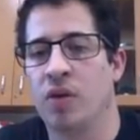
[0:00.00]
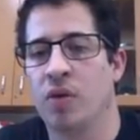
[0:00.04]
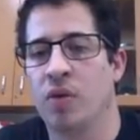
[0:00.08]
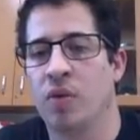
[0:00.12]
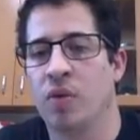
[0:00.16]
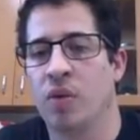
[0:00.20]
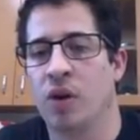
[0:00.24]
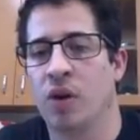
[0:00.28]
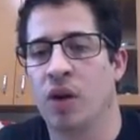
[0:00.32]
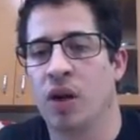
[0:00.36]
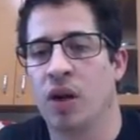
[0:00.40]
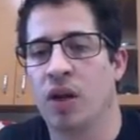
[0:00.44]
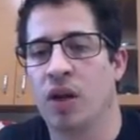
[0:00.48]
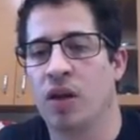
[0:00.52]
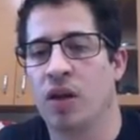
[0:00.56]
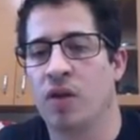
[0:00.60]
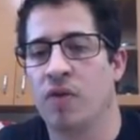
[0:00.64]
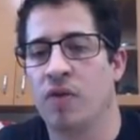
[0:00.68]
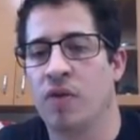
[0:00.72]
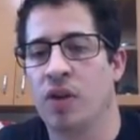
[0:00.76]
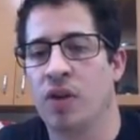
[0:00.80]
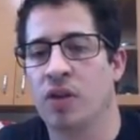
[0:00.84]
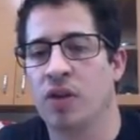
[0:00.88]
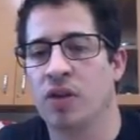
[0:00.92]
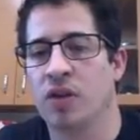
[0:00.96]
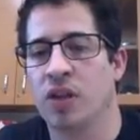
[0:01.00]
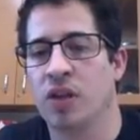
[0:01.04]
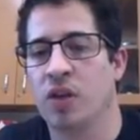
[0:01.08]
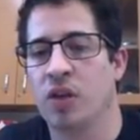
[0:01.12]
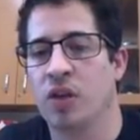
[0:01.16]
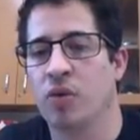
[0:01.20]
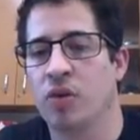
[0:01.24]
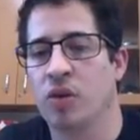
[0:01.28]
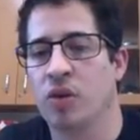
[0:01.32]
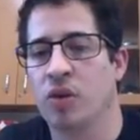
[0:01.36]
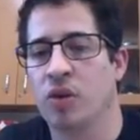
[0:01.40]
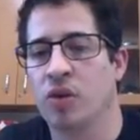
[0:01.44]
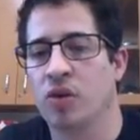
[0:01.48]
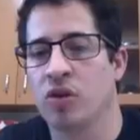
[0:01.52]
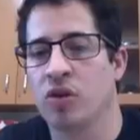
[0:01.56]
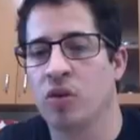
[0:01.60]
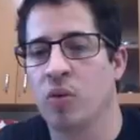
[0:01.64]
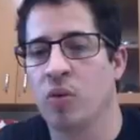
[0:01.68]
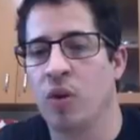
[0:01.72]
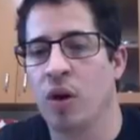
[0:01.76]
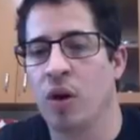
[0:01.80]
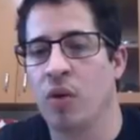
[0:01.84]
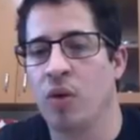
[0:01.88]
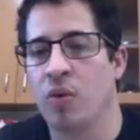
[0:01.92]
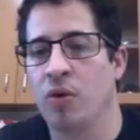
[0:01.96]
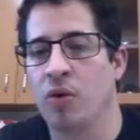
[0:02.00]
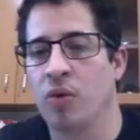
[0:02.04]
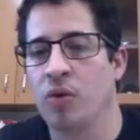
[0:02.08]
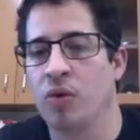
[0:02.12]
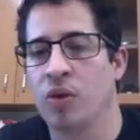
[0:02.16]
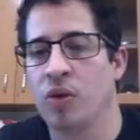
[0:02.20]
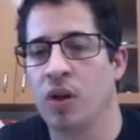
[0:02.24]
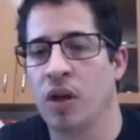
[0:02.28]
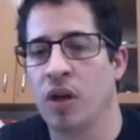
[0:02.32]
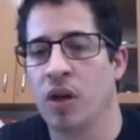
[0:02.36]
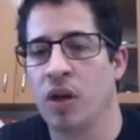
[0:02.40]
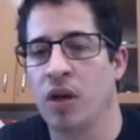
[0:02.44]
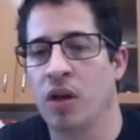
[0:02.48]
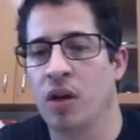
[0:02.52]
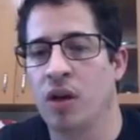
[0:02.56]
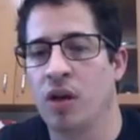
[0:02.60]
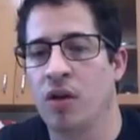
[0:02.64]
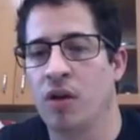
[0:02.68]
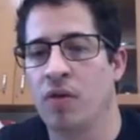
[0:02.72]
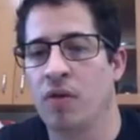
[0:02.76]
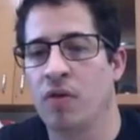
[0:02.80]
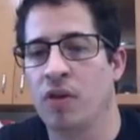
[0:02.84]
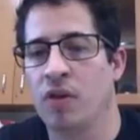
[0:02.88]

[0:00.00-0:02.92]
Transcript: we're going to get that v is equal to the square root of,